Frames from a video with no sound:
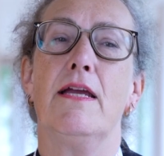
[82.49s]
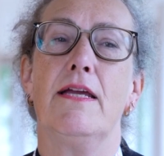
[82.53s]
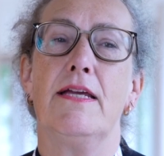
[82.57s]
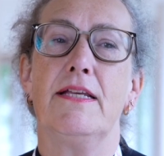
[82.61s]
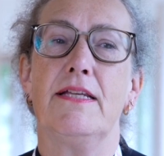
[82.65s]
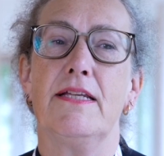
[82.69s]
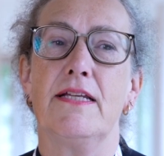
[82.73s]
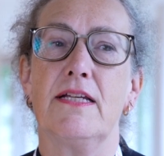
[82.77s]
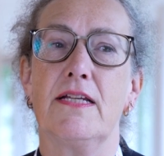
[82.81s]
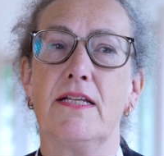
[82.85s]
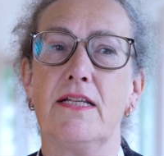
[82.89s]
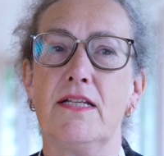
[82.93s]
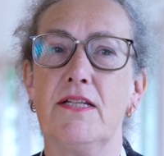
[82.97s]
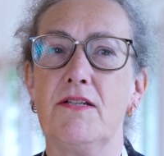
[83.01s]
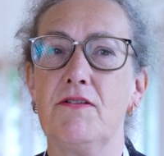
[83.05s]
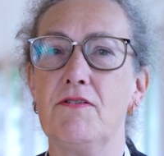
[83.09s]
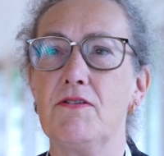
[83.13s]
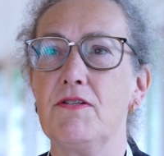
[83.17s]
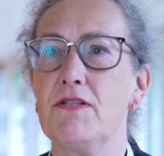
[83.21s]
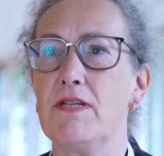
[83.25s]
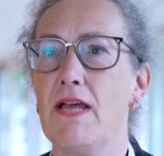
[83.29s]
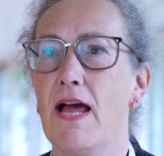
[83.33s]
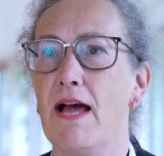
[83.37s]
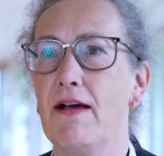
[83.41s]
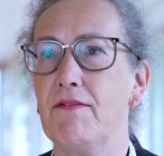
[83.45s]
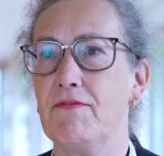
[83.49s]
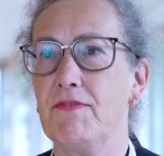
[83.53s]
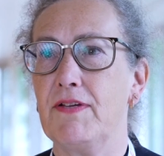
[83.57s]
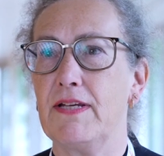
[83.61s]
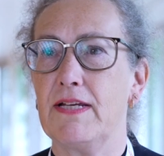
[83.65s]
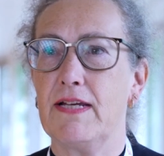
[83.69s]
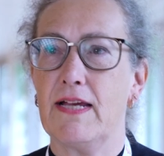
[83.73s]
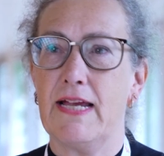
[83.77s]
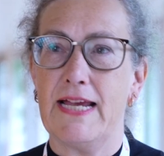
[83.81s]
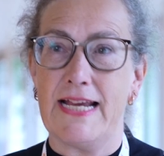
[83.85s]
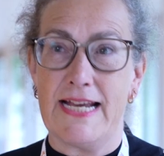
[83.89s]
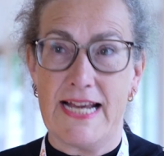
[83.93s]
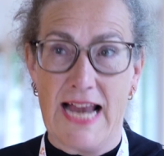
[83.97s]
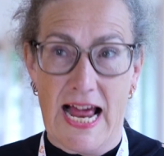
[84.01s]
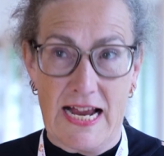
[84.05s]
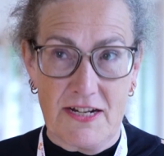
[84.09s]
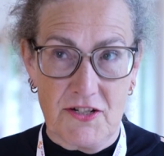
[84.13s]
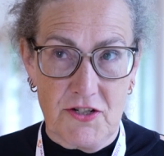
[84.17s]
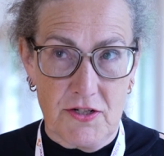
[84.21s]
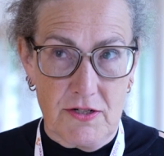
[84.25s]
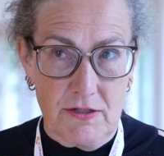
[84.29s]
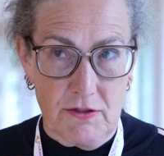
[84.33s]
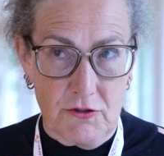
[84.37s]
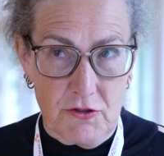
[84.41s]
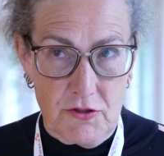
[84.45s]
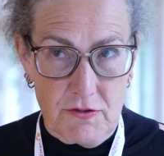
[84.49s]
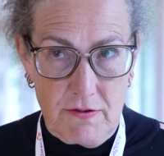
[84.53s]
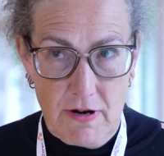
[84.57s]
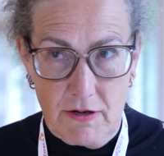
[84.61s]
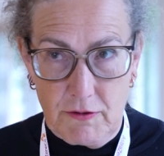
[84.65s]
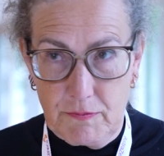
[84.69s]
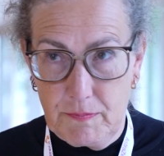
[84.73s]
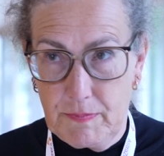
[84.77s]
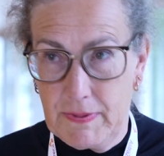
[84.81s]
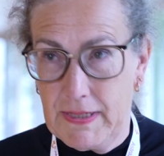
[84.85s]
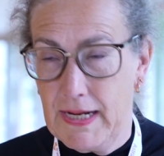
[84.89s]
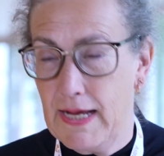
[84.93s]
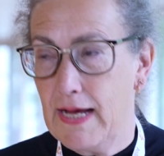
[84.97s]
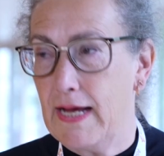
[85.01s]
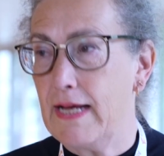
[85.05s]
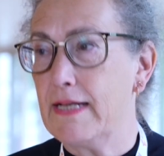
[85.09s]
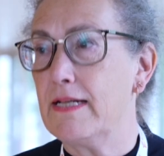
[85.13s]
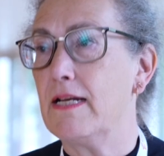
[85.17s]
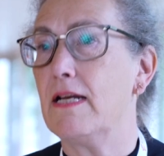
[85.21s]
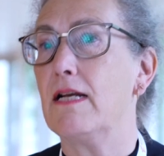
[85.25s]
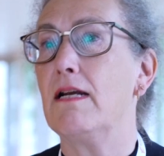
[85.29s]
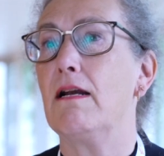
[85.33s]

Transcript: It includes having a national stroke plan,